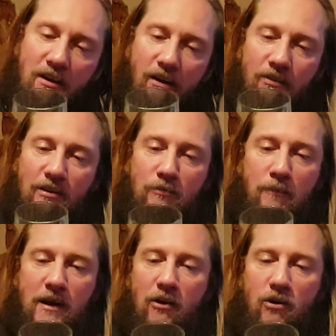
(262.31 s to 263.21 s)
This would
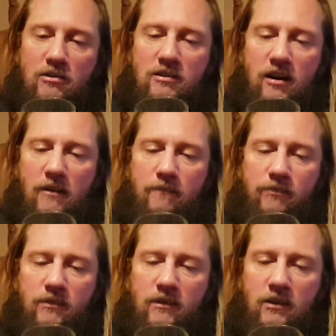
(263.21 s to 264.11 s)
be a good
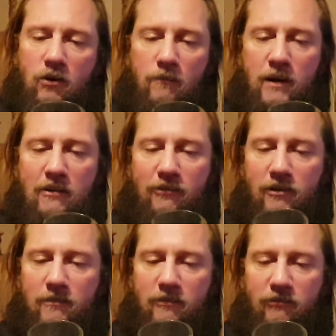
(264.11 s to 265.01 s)
beer for